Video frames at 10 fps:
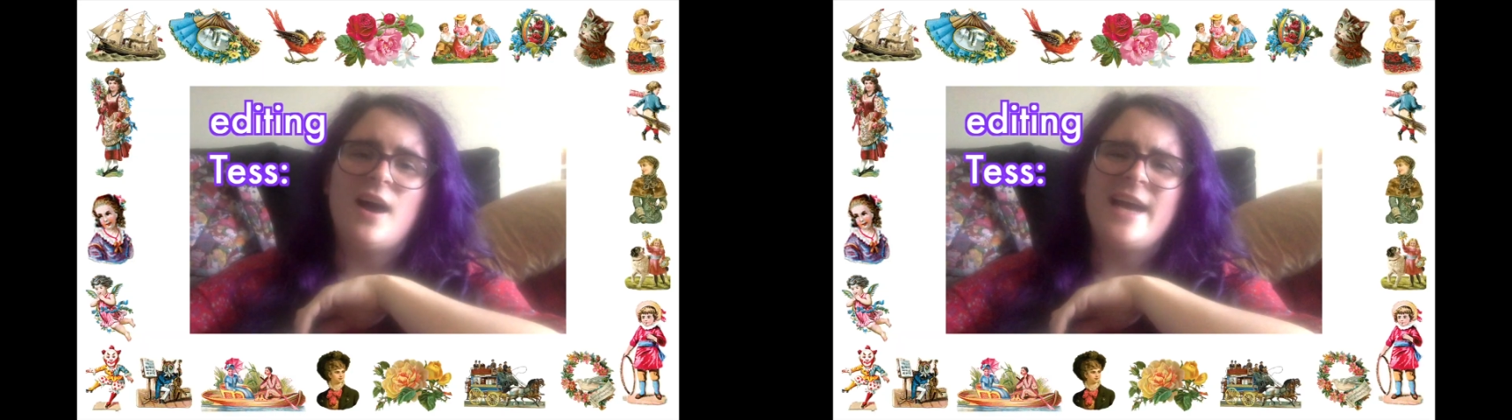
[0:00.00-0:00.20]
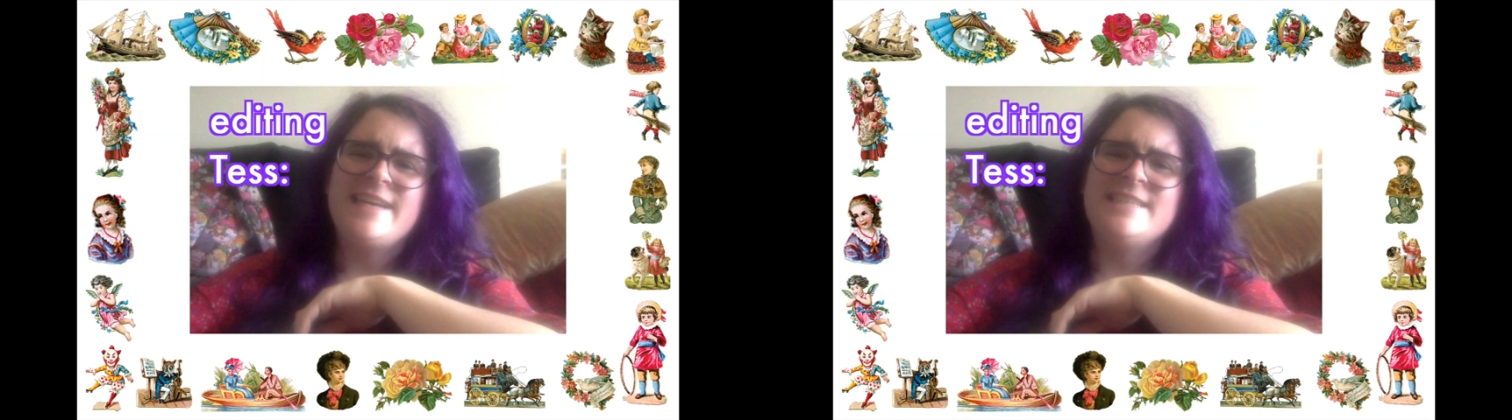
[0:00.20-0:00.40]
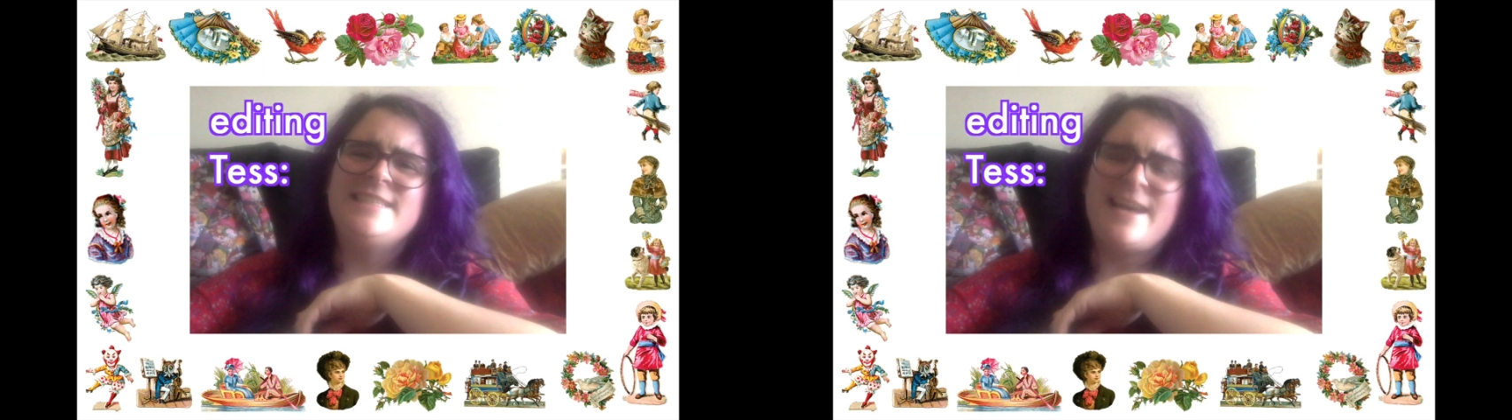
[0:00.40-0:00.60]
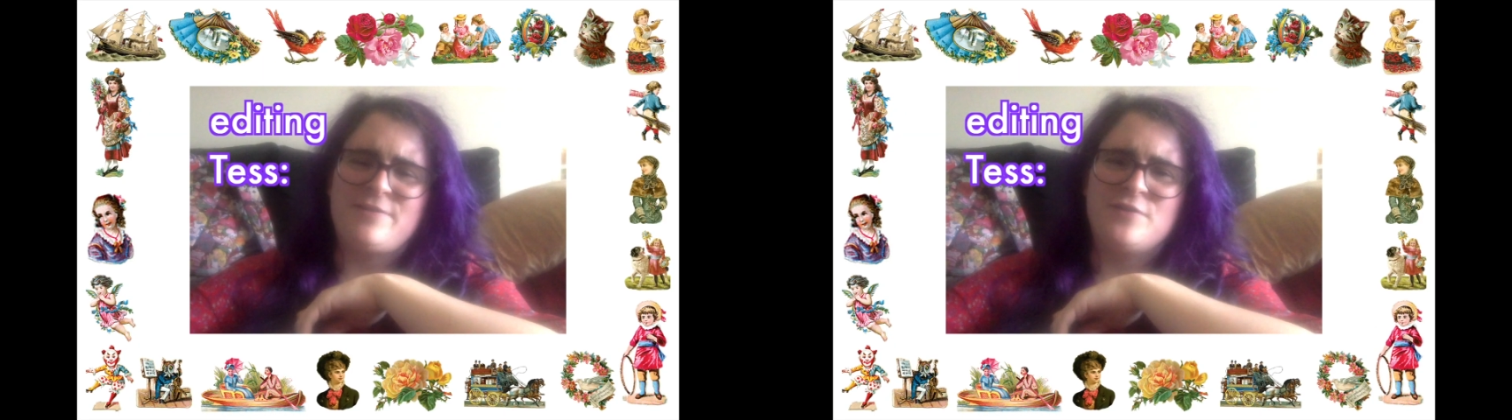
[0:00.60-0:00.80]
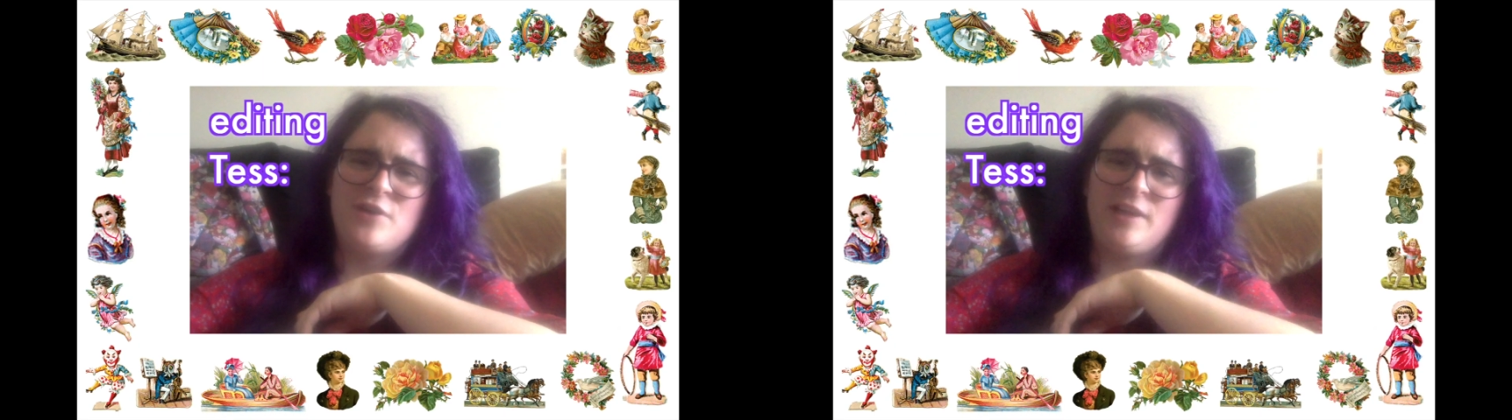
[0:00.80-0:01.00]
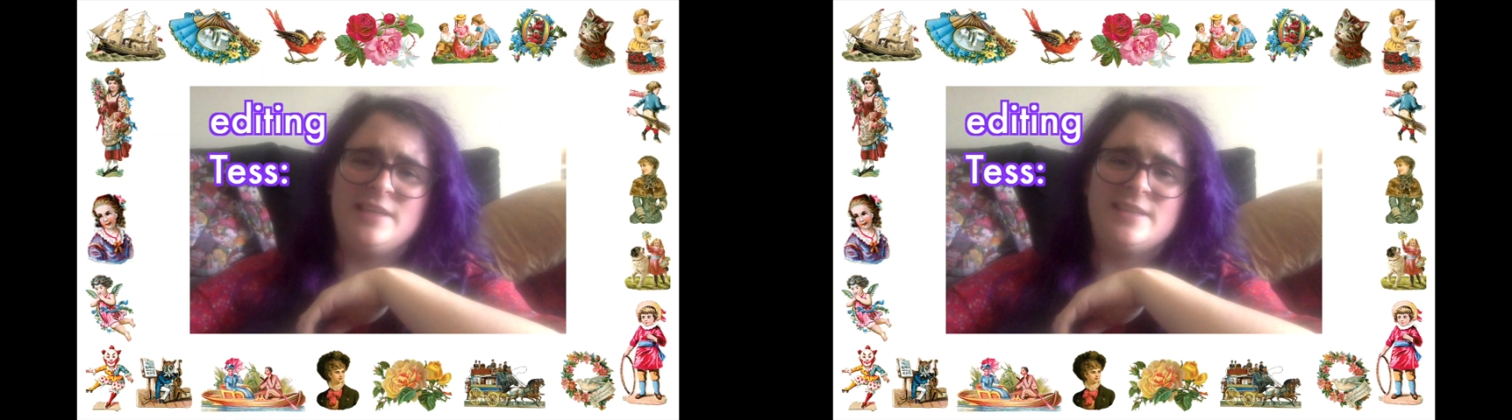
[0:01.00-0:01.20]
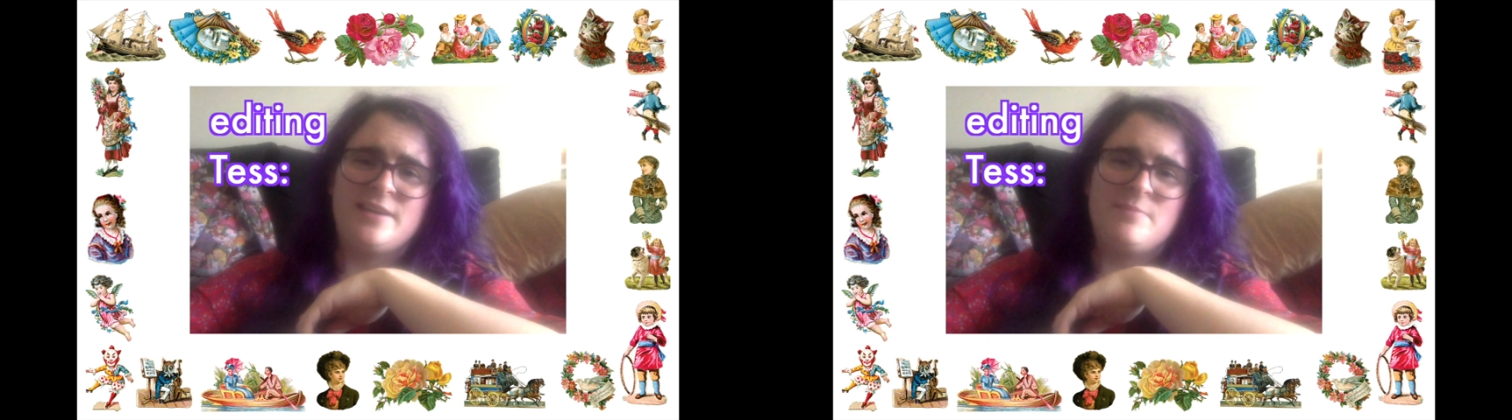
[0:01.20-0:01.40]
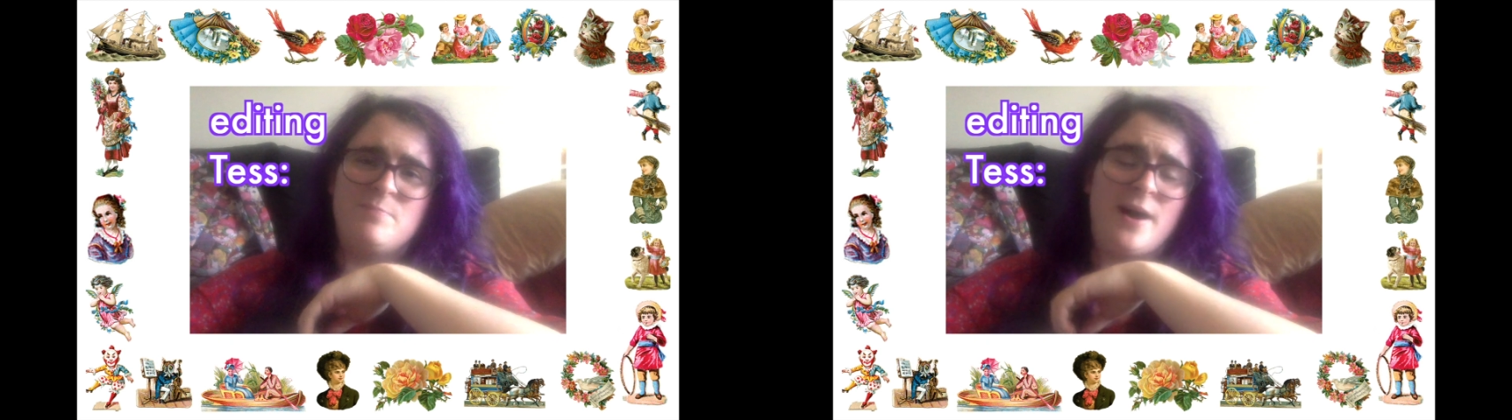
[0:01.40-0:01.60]
I definitely
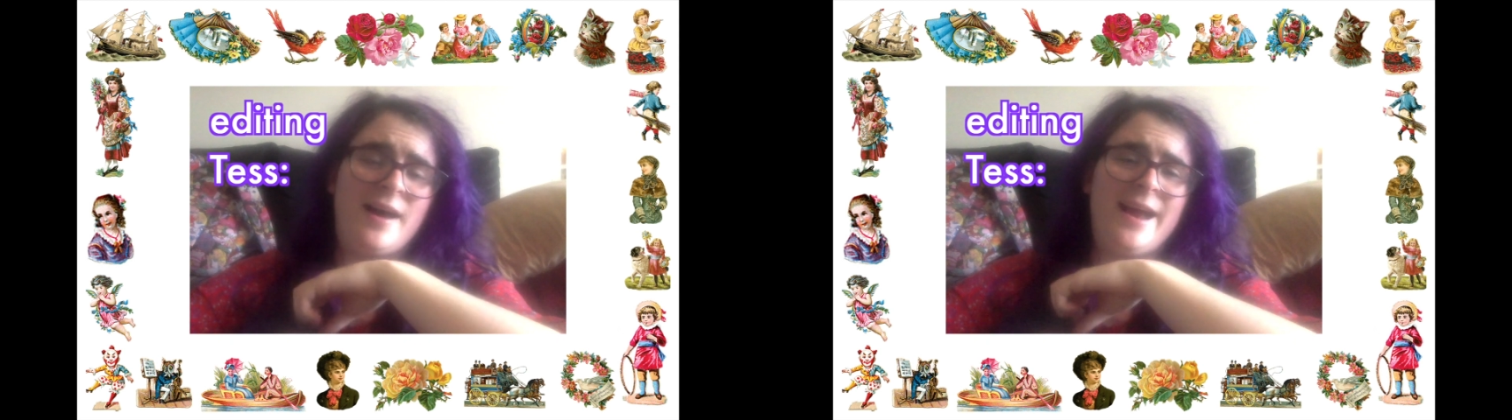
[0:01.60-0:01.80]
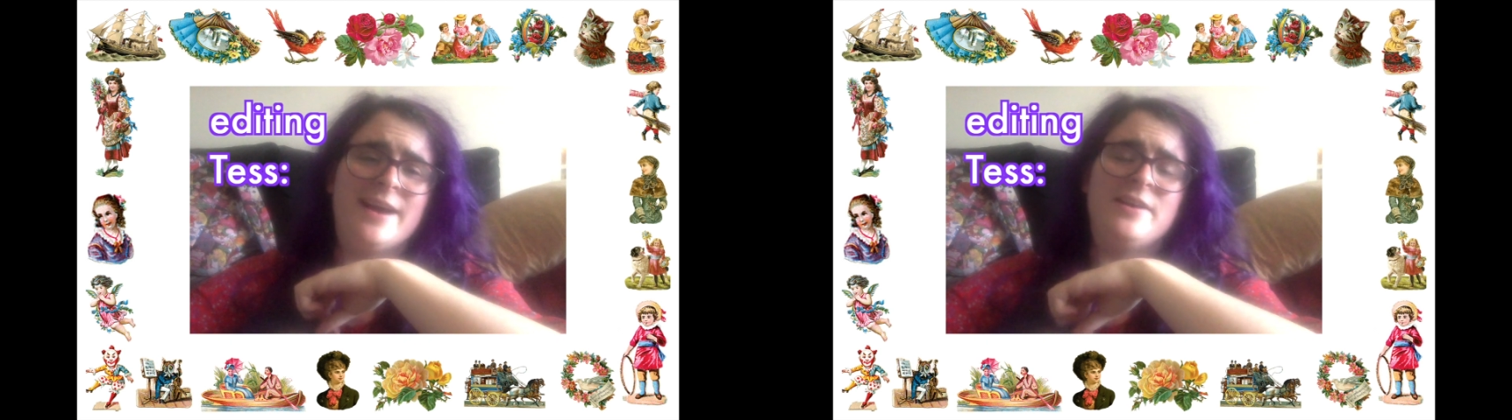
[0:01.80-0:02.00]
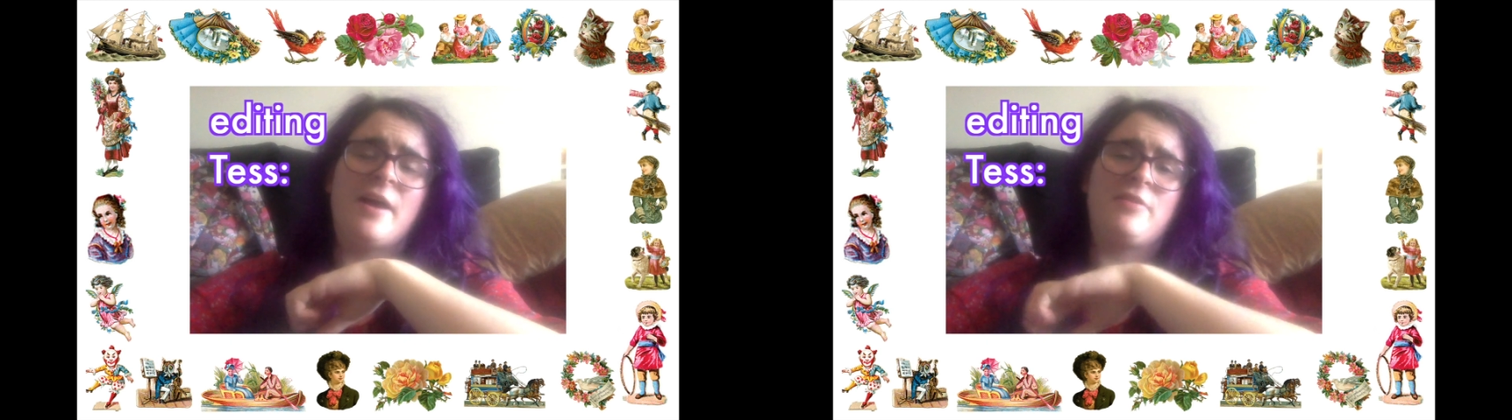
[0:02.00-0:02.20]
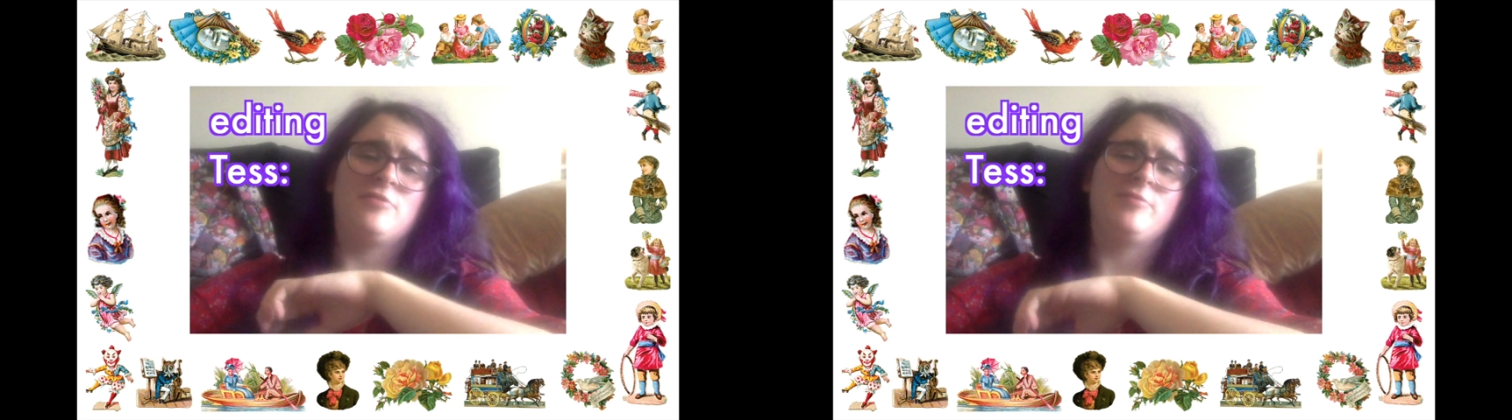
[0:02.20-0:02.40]
didn't buy another